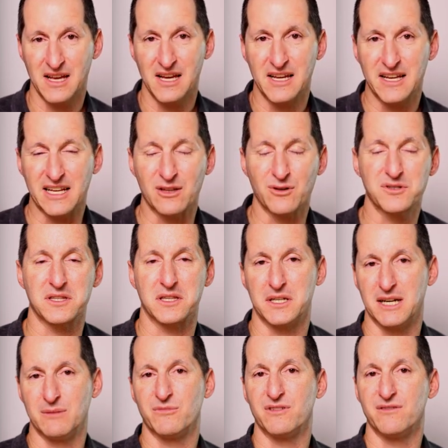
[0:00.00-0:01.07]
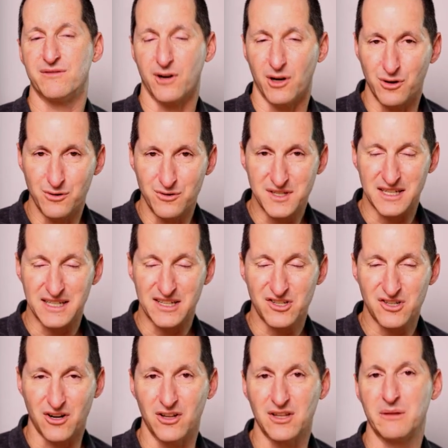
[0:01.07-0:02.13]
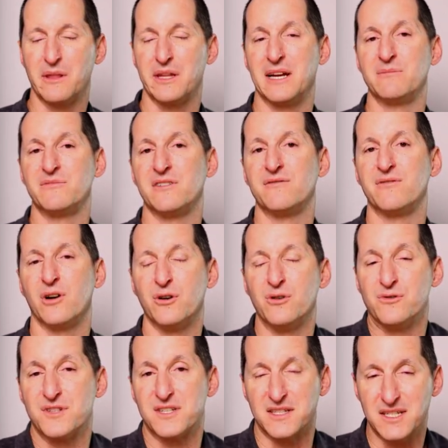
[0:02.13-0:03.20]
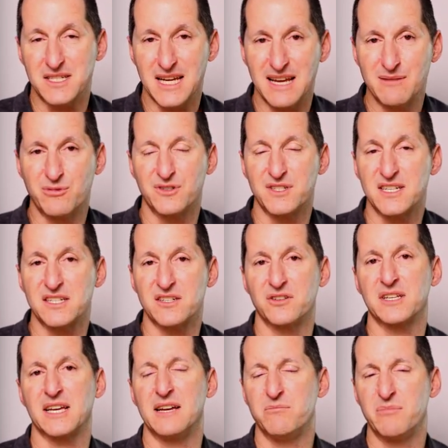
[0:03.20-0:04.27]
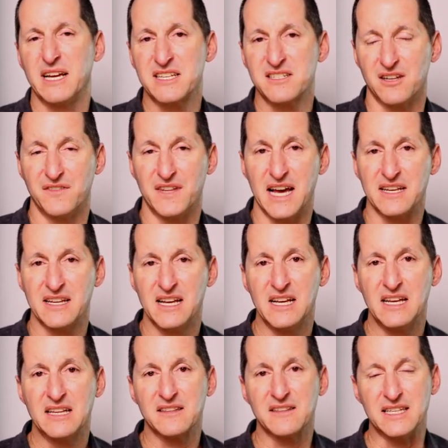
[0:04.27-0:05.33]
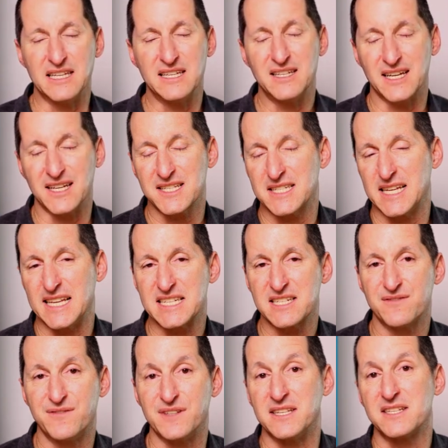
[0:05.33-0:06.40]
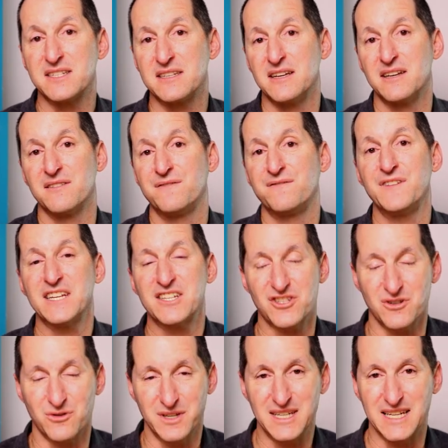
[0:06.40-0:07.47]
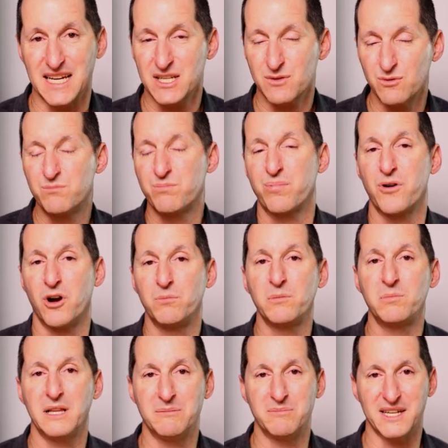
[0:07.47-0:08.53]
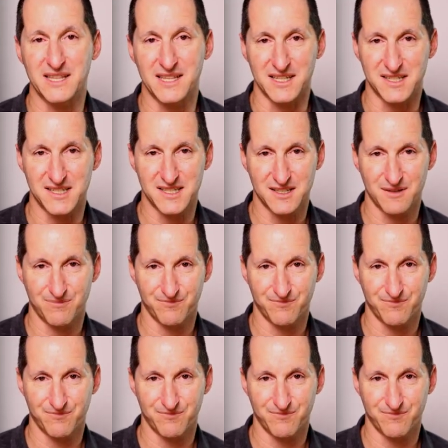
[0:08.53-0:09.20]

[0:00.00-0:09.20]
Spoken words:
It looks at the number of rows in each column, the number of rows in the table, and says, okay, based on that, the index stats for this fictional index would probably be this.